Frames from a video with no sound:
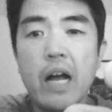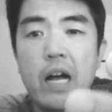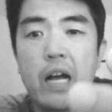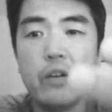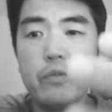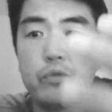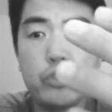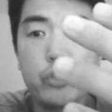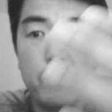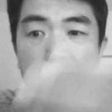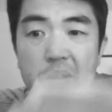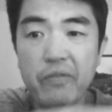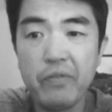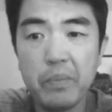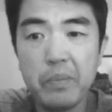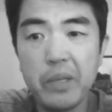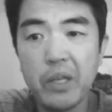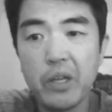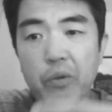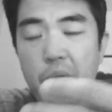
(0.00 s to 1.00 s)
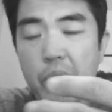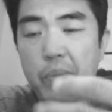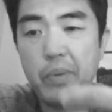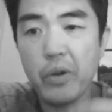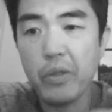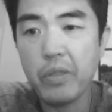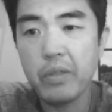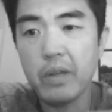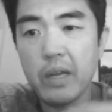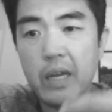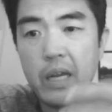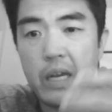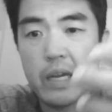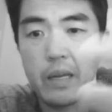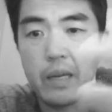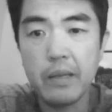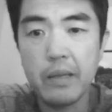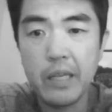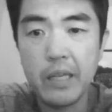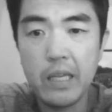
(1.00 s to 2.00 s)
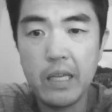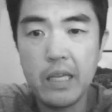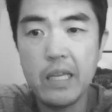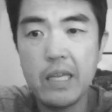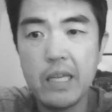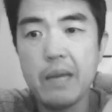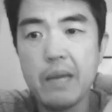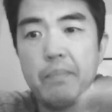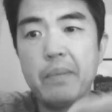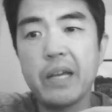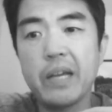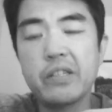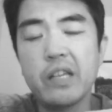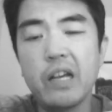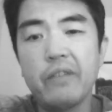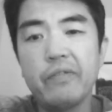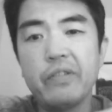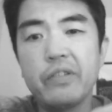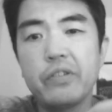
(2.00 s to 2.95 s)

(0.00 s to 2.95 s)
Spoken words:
should be familiar with both he and myself.